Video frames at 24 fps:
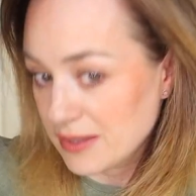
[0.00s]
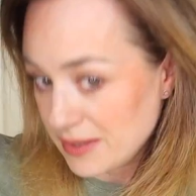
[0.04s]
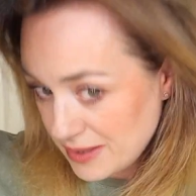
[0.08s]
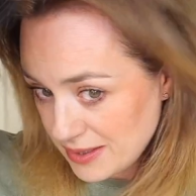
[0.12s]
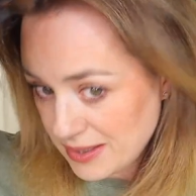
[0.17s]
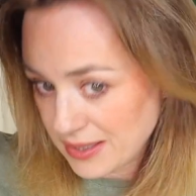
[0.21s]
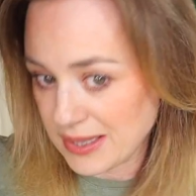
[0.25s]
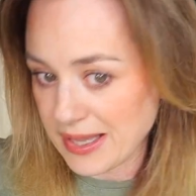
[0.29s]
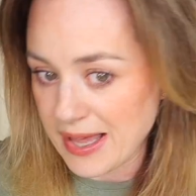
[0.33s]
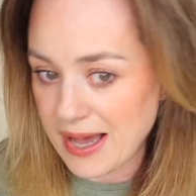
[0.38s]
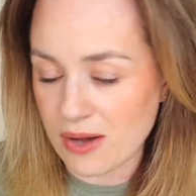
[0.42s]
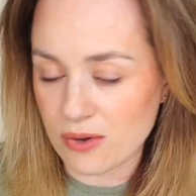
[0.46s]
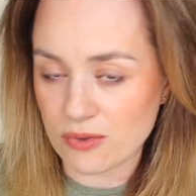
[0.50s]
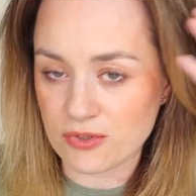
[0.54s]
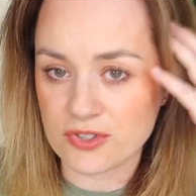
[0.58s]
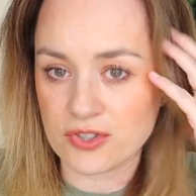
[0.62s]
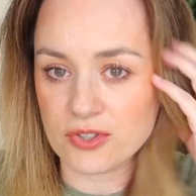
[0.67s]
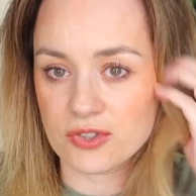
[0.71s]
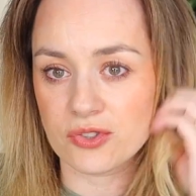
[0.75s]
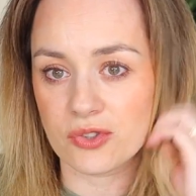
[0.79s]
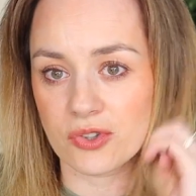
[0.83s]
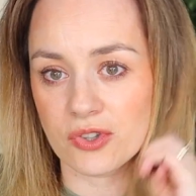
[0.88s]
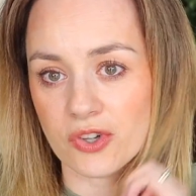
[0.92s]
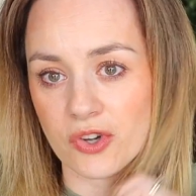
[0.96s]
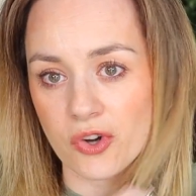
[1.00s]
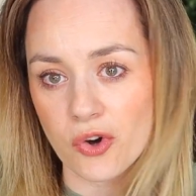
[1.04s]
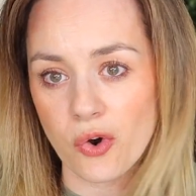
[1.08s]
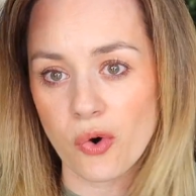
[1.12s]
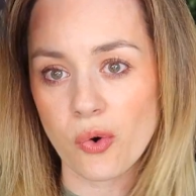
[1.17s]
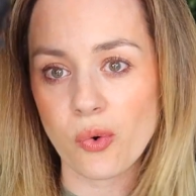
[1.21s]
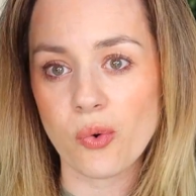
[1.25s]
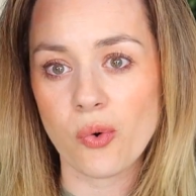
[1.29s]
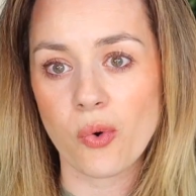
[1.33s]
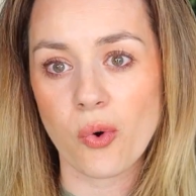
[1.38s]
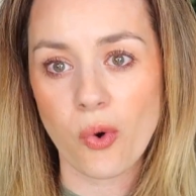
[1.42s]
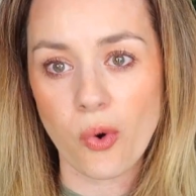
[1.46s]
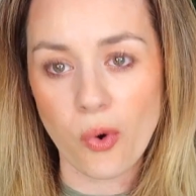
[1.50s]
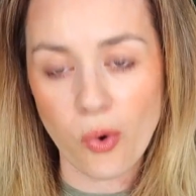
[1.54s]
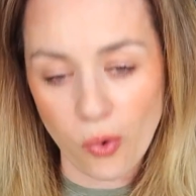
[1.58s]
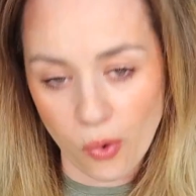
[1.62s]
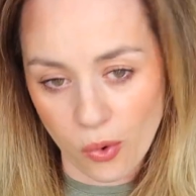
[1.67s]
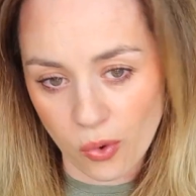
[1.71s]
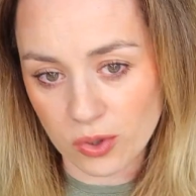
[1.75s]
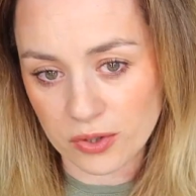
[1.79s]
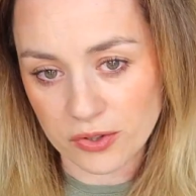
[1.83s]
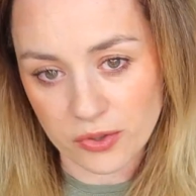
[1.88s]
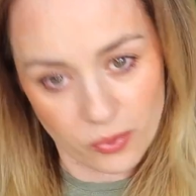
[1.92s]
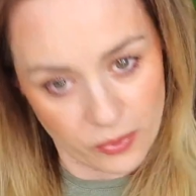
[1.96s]
allows you to go
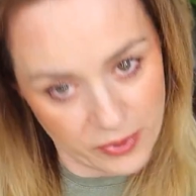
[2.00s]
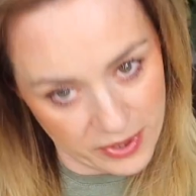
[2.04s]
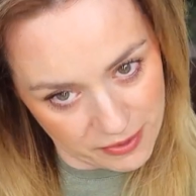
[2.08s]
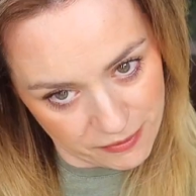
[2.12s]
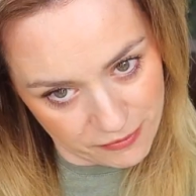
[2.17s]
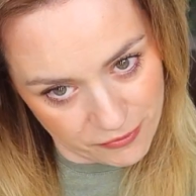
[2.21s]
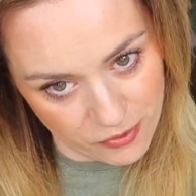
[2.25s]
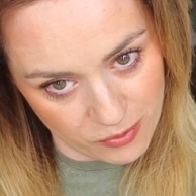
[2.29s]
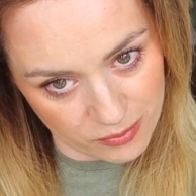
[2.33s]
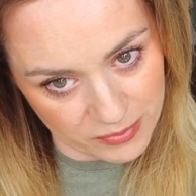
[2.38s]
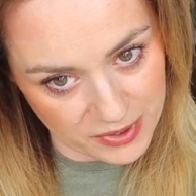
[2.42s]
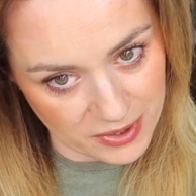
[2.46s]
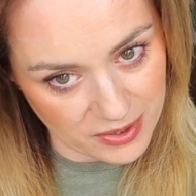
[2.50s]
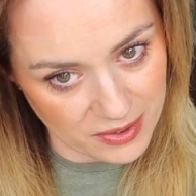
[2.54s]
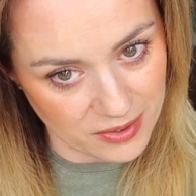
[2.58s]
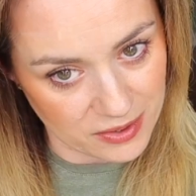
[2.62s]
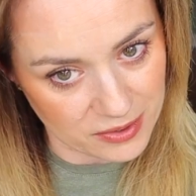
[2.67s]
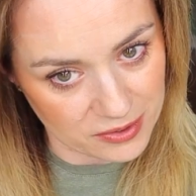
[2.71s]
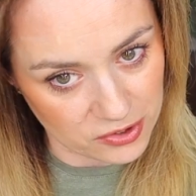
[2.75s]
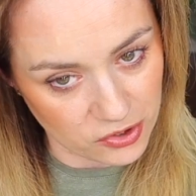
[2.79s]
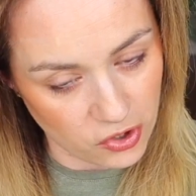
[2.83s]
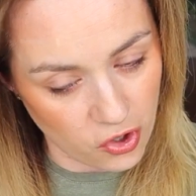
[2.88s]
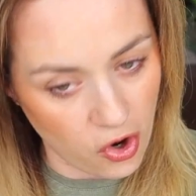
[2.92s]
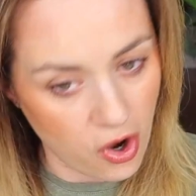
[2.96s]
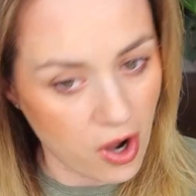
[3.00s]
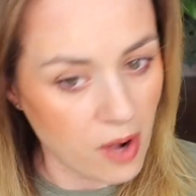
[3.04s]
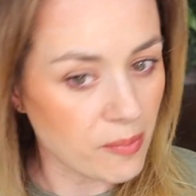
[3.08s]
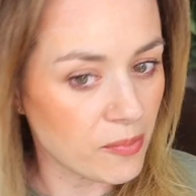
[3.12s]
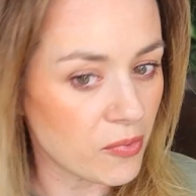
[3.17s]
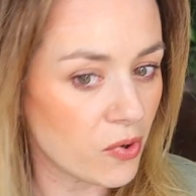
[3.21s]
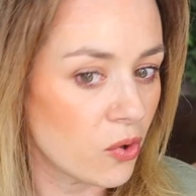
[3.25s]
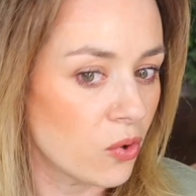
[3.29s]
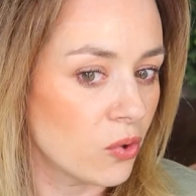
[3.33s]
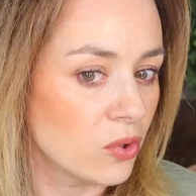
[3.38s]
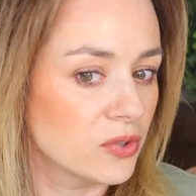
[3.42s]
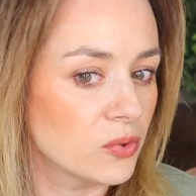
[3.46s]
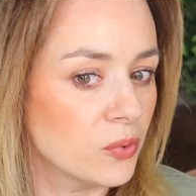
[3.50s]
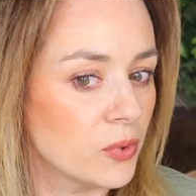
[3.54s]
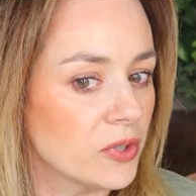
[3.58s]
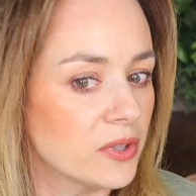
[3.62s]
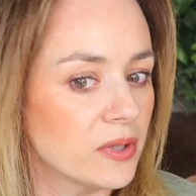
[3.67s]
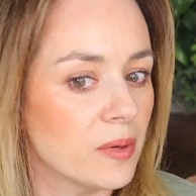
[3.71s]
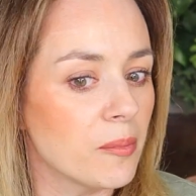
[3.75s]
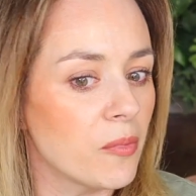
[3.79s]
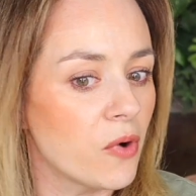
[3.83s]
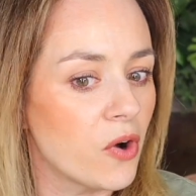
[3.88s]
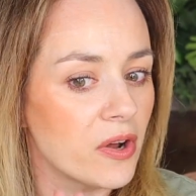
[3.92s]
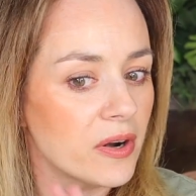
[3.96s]
all the way from the top all the way
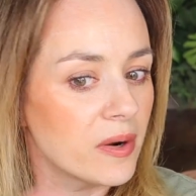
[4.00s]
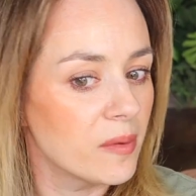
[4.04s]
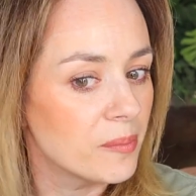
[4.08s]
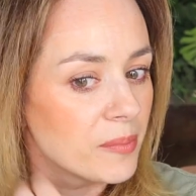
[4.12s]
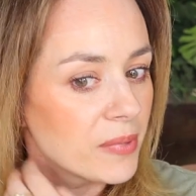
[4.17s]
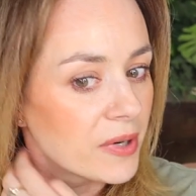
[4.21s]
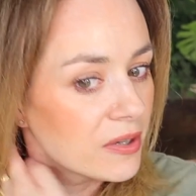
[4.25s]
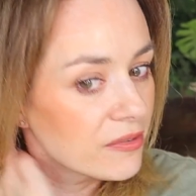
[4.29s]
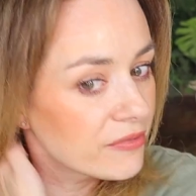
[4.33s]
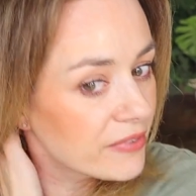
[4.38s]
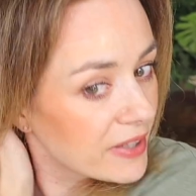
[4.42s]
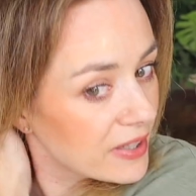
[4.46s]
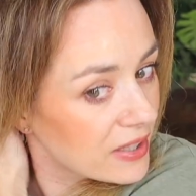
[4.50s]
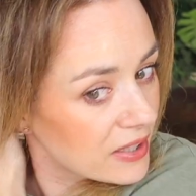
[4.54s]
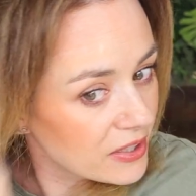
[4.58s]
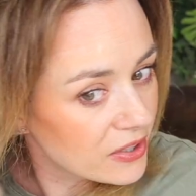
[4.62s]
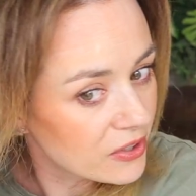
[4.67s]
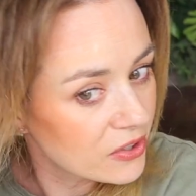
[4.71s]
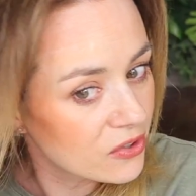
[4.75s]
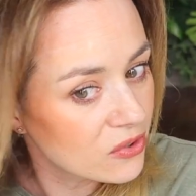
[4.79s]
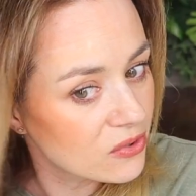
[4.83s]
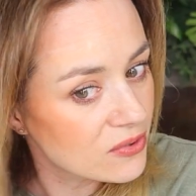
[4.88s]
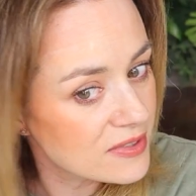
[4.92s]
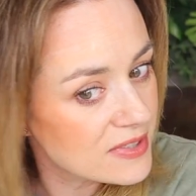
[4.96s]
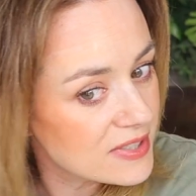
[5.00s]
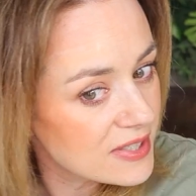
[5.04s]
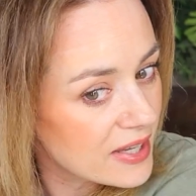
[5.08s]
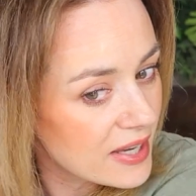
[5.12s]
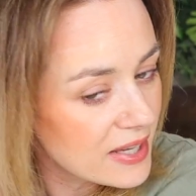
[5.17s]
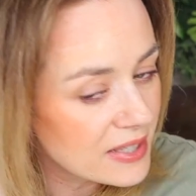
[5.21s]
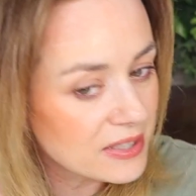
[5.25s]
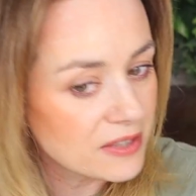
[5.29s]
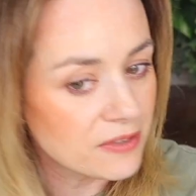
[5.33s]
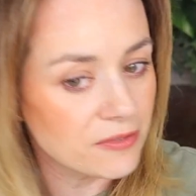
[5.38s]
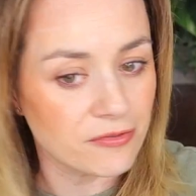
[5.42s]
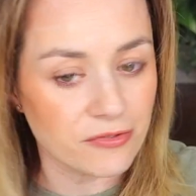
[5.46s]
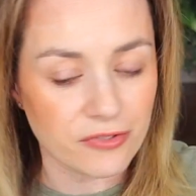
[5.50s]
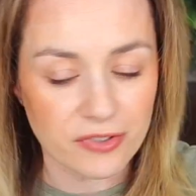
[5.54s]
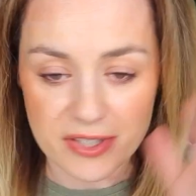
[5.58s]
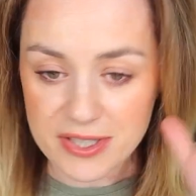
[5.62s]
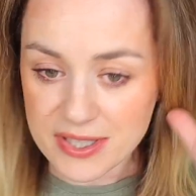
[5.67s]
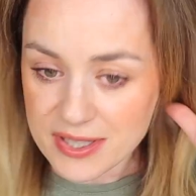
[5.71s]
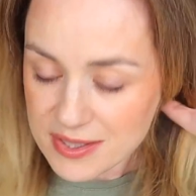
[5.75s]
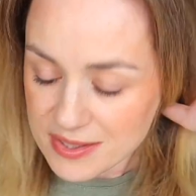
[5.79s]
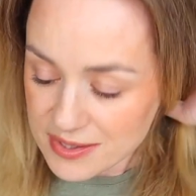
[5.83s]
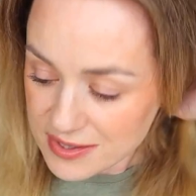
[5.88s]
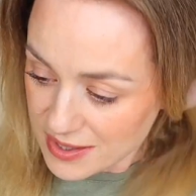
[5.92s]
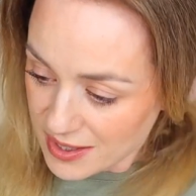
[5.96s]
to the bottom perfectly. You don't see any
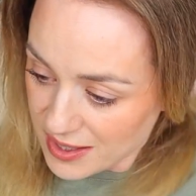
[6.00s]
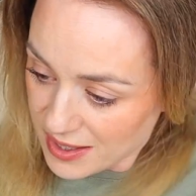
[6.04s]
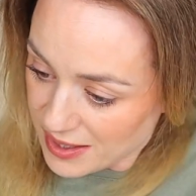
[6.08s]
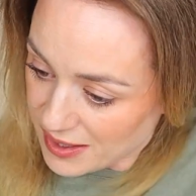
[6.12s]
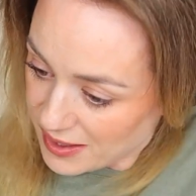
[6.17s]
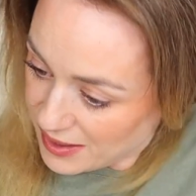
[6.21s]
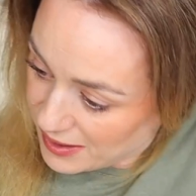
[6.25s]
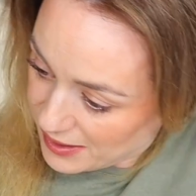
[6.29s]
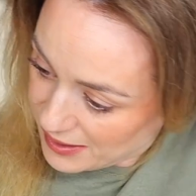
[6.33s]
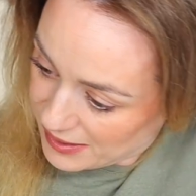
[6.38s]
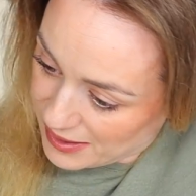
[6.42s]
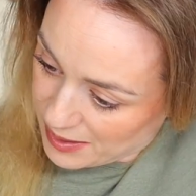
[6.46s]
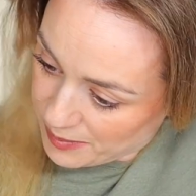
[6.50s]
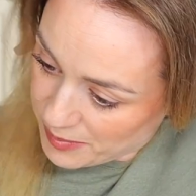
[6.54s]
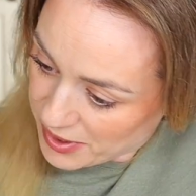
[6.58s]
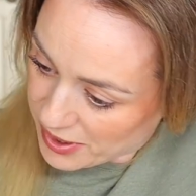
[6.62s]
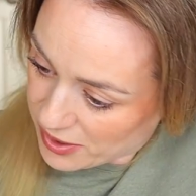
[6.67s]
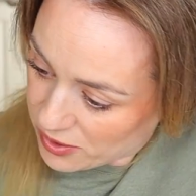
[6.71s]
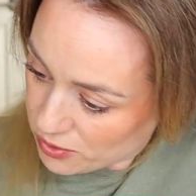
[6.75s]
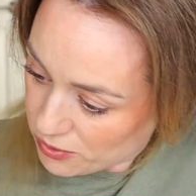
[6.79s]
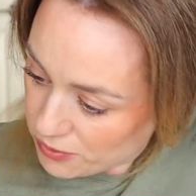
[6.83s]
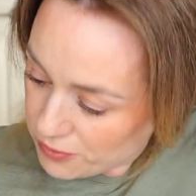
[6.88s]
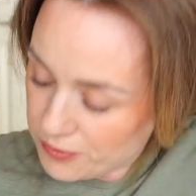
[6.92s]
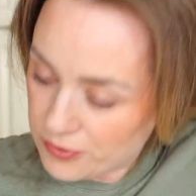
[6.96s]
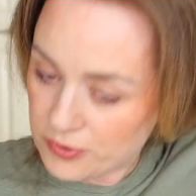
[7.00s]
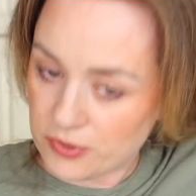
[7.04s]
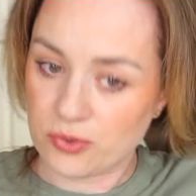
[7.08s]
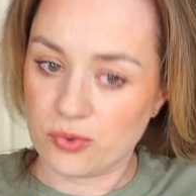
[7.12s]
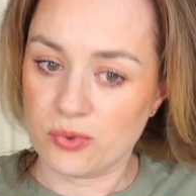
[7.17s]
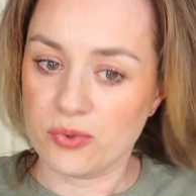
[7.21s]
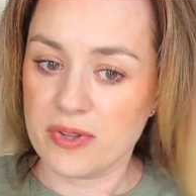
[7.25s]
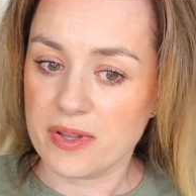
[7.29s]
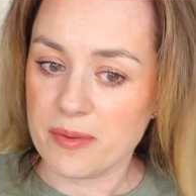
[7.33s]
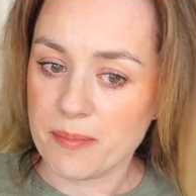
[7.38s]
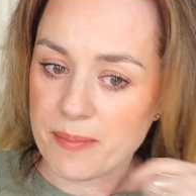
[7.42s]
frizz. Let me go to the